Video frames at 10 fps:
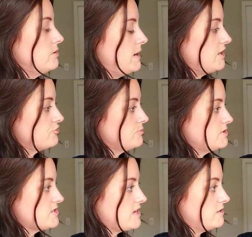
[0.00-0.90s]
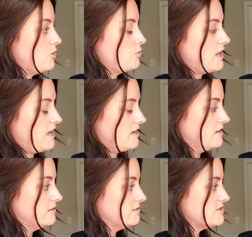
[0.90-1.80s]
the bathroom is like
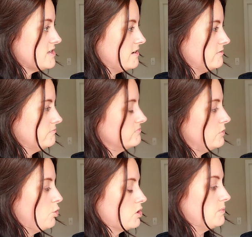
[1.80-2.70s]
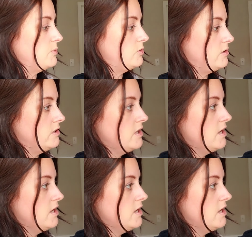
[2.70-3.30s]
okay. It's not horrible.